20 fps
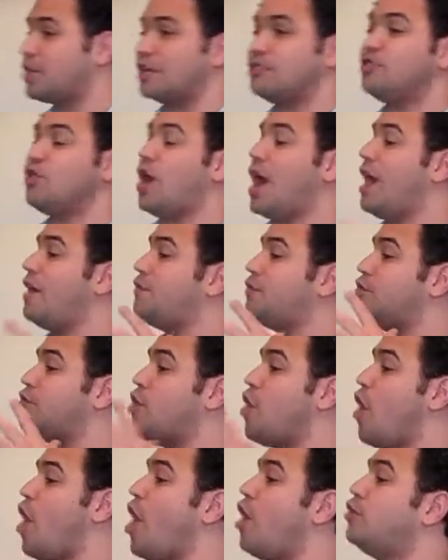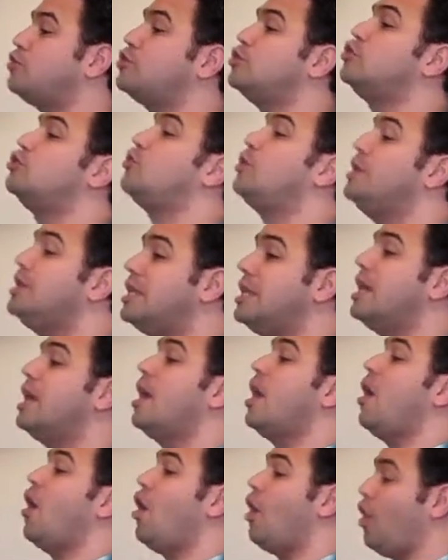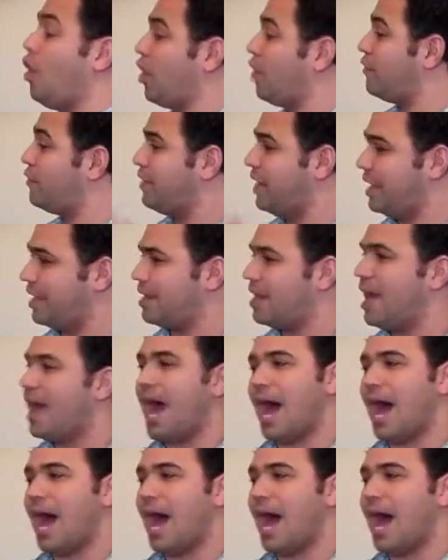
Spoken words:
and you have to know how to treat all of them.